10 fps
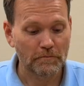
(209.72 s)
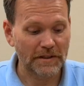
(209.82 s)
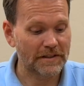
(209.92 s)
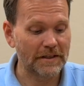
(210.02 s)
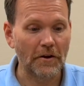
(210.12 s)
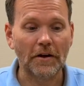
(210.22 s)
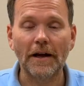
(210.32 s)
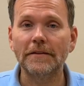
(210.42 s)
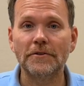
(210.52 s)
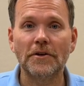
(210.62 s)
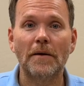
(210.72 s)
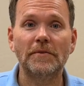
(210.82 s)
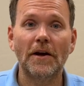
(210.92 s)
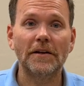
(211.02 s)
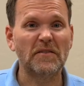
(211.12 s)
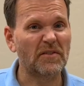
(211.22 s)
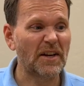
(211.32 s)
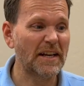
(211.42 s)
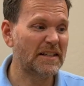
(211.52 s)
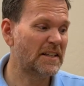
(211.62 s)
But still, it got the job done. And for
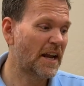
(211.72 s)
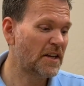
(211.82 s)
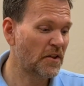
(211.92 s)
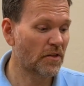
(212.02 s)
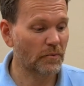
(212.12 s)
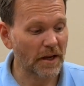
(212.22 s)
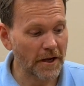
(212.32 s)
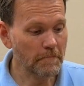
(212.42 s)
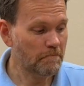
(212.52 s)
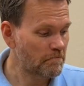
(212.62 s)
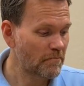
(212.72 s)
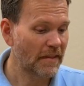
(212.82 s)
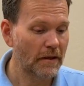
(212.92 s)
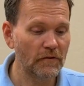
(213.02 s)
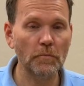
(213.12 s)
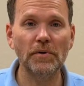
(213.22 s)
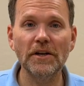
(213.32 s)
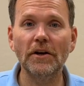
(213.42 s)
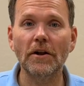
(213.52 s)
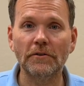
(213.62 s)
1993... it was a
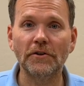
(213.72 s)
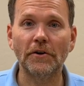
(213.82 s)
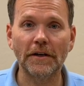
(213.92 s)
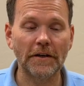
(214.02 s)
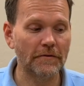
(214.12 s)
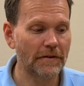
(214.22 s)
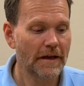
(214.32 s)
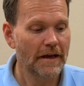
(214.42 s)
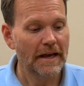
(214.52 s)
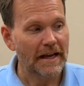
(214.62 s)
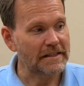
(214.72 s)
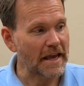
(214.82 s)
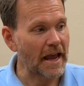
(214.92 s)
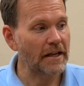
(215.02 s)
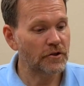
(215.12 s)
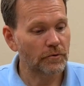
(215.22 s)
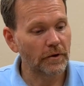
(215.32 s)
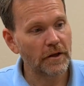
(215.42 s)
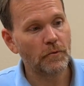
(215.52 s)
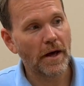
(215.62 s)
pretty good alternative. It's aged
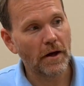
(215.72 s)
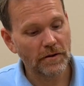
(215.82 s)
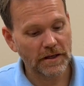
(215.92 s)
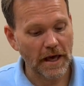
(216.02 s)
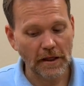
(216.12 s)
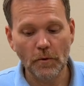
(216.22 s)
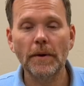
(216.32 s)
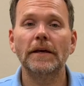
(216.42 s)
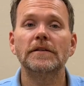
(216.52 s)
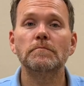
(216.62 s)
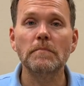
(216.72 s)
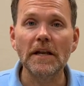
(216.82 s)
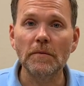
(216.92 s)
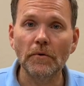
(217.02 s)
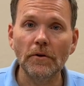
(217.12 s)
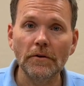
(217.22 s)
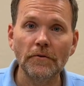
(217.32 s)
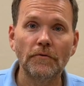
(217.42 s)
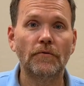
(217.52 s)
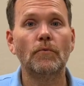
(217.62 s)
really well. The yellowing is minimal
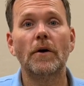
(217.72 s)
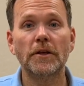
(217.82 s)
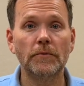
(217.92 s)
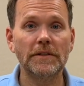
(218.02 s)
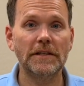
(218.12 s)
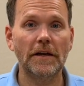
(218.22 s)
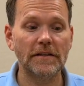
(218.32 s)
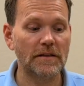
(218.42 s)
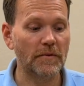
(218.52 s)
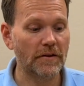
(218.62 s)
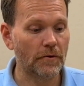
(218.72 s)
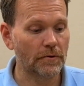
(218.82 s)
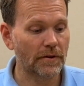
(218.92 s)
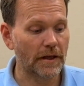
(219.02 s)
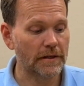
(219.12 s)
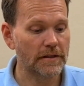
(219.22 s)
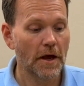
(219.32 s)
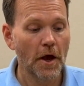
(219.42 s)
for what you would see on some of the older things,